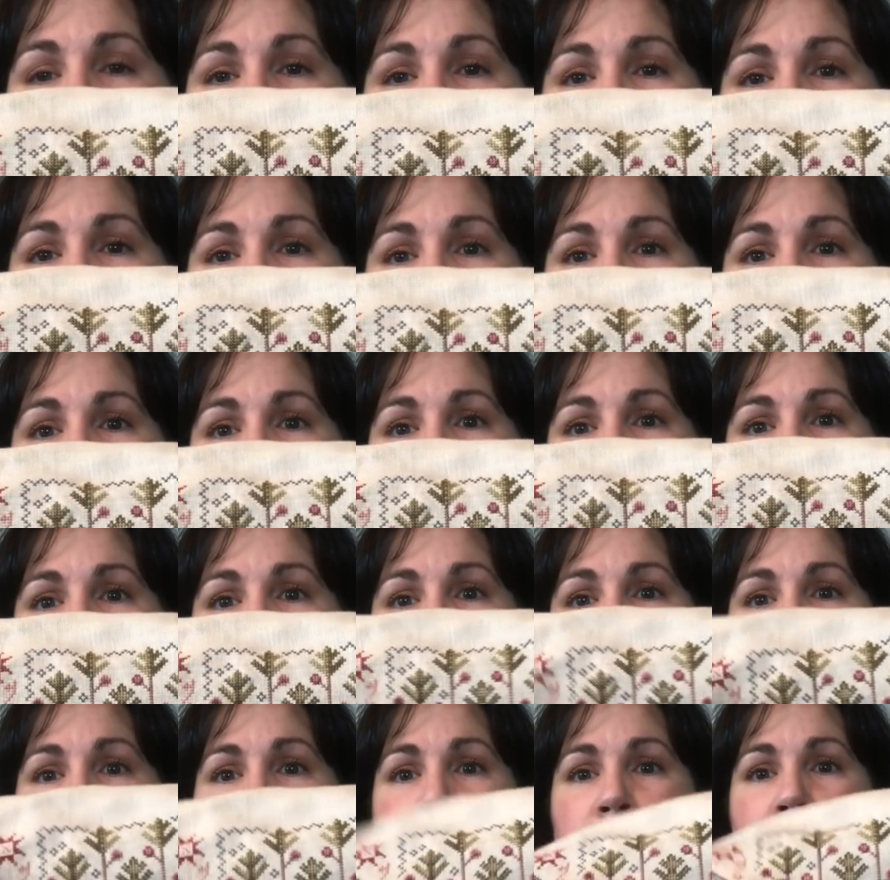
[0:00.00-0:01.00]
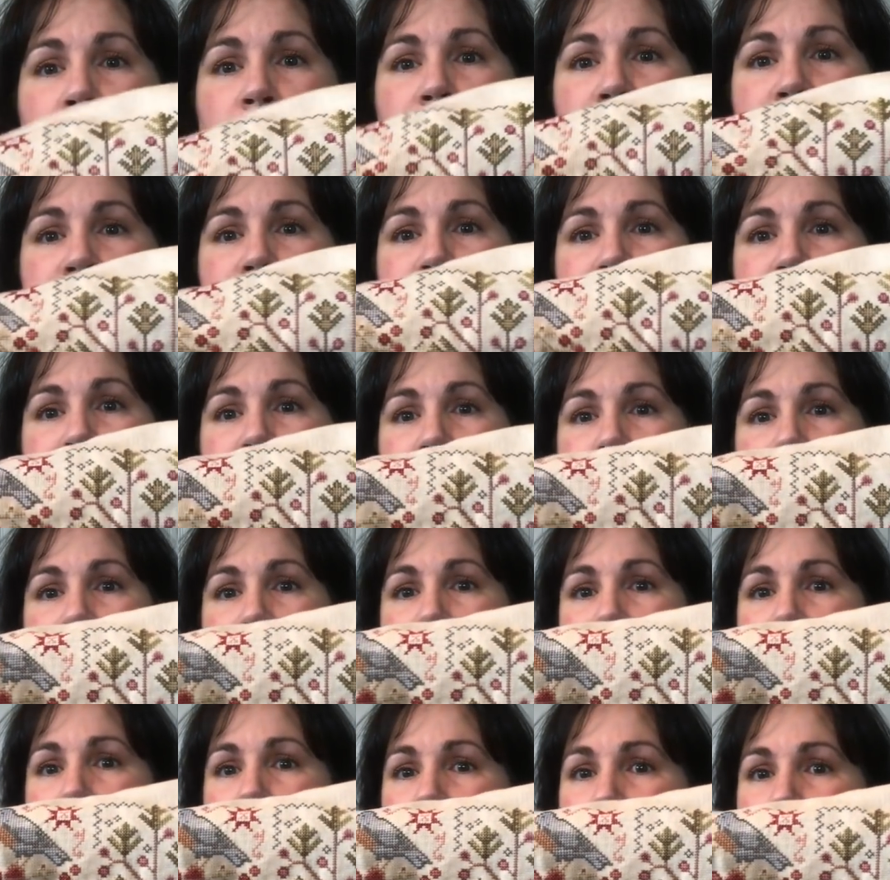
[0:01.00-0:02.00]
number 2, which
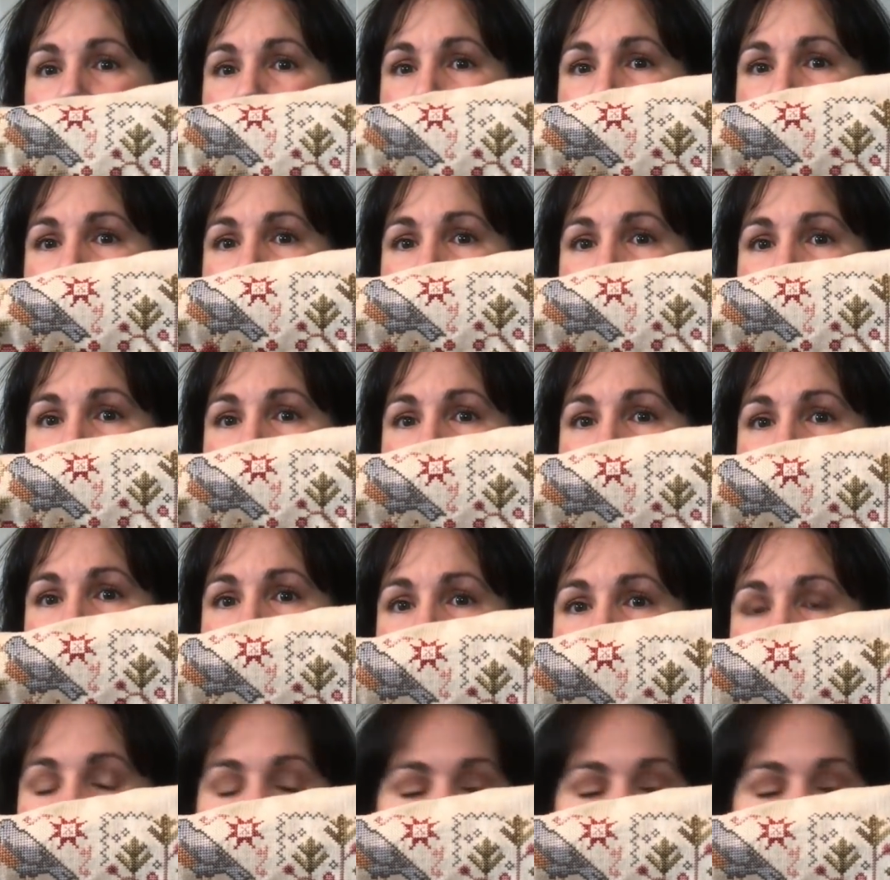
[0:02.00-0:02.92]
is orchard,